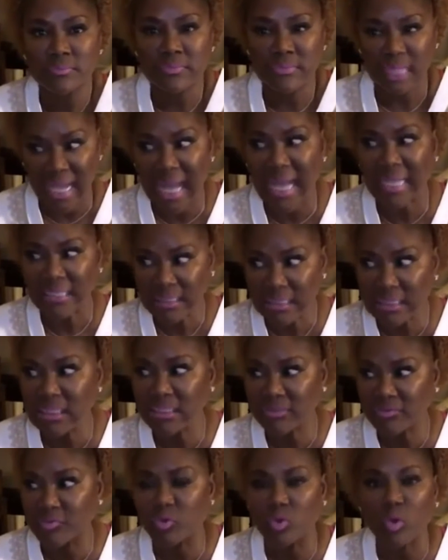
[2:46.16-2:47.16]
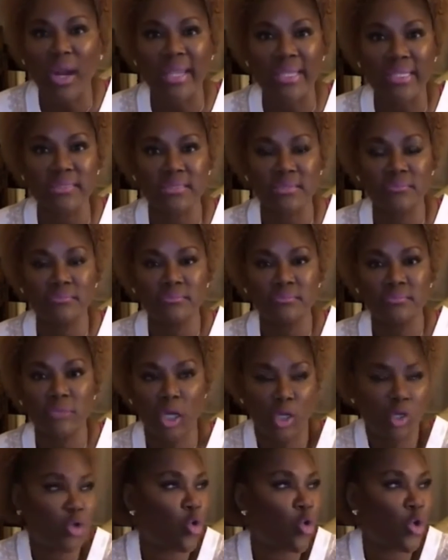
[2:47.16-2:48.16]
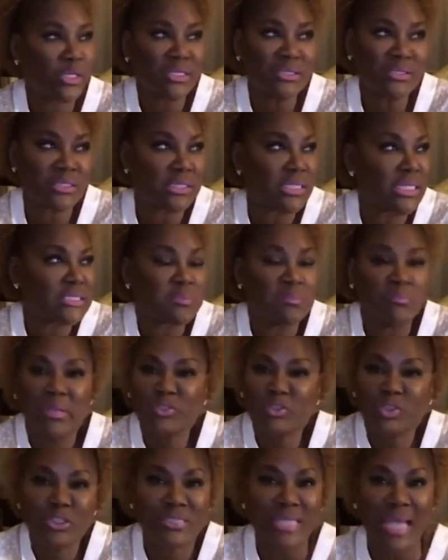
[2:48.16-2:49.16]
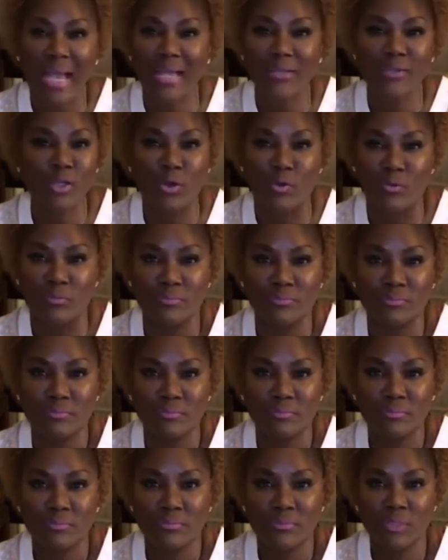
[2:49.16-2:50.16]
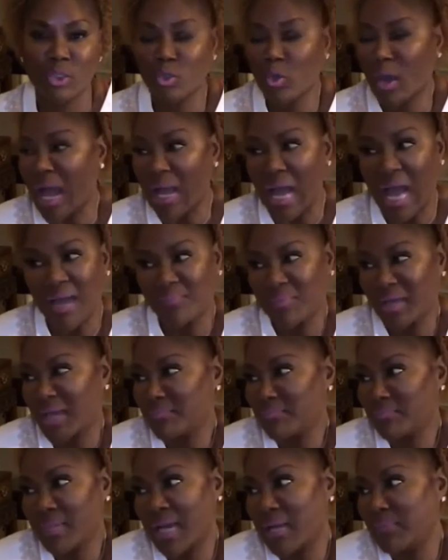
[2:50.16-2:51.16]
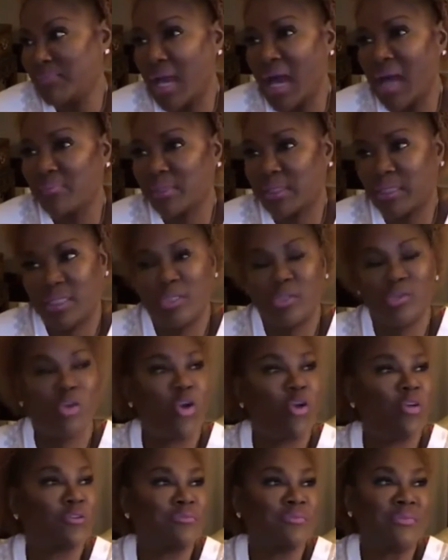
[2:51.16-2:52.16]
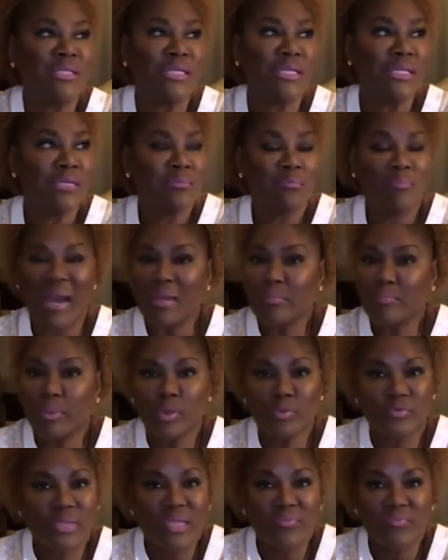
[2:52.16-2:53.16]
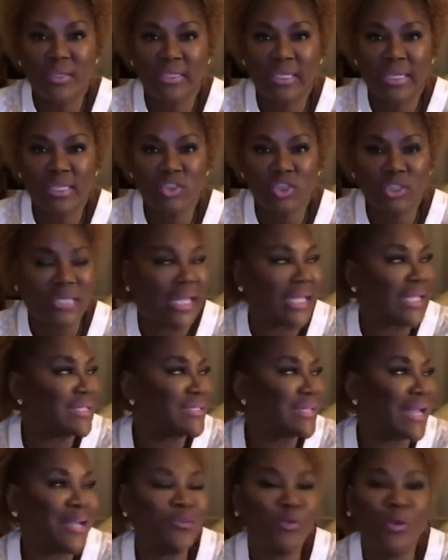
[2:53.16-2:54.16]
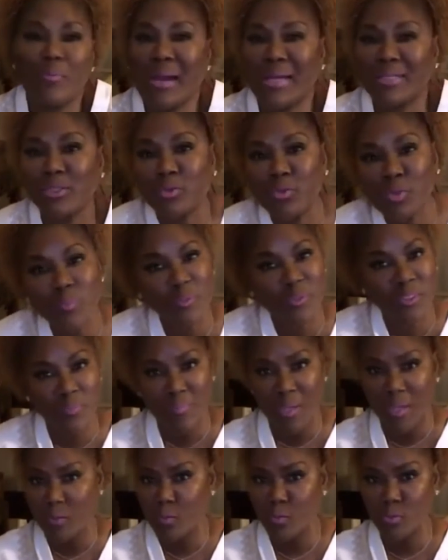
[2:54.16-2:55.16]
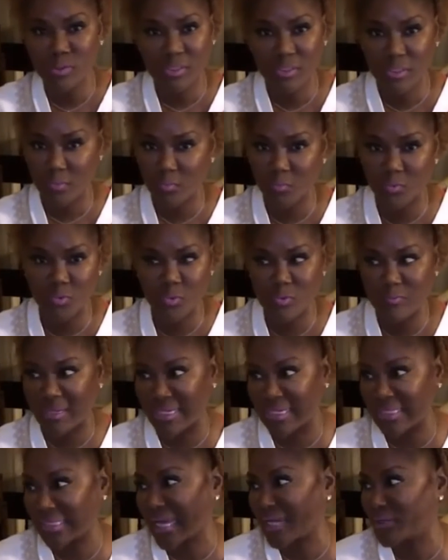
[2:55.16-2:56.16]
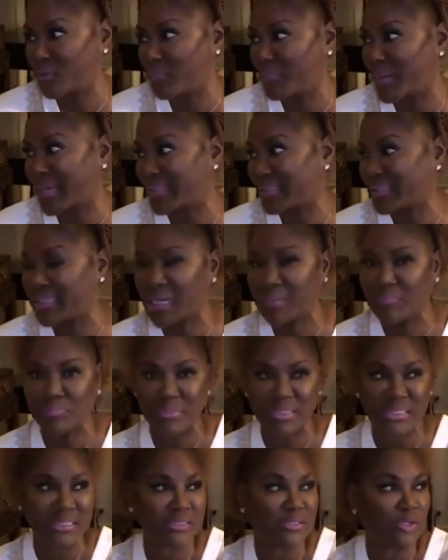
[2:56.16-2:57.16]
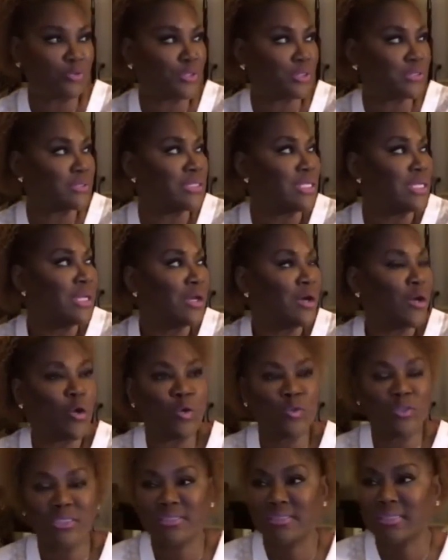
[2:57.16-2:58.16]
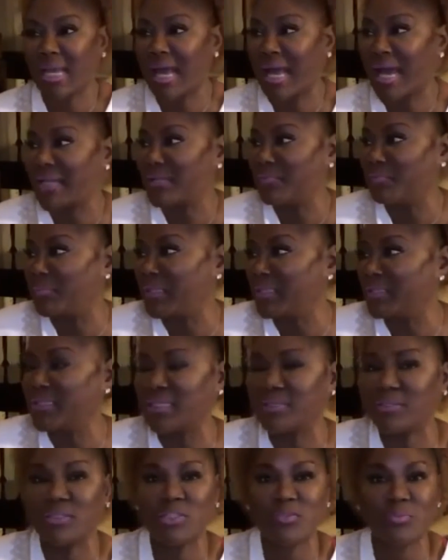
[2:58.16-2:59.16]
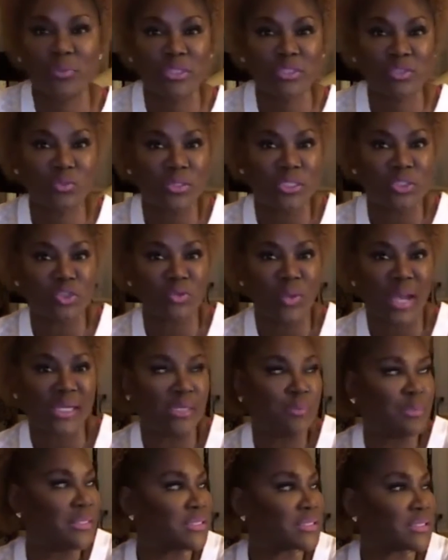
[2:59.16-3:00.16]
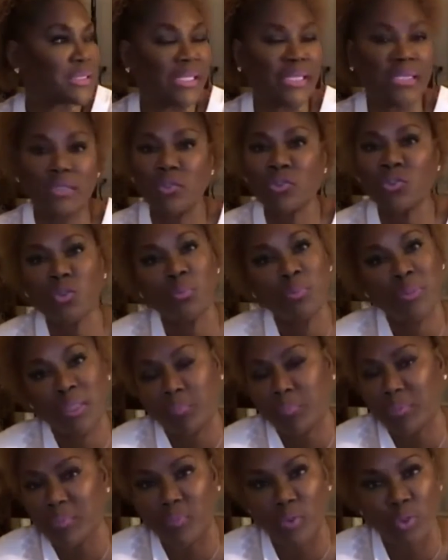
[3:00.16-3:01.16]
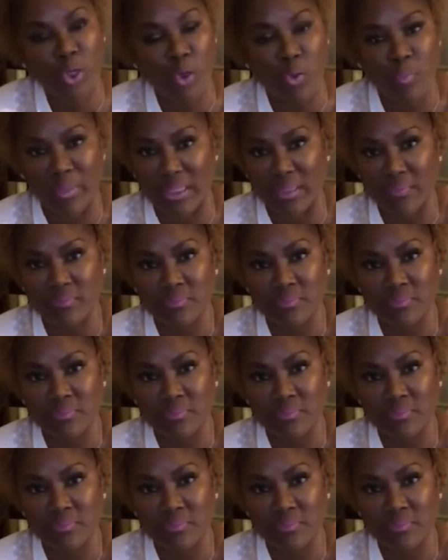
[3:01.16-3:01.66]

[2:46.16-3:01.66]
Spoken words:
I live right according to as much as I know. You know, I'm here on my birthday vacation. I ain't got nobody creeping in my hotel room. I ain't got nobody that I'm meeting on the side and meeting at this restaurant and trying to be slick, because too many people know me.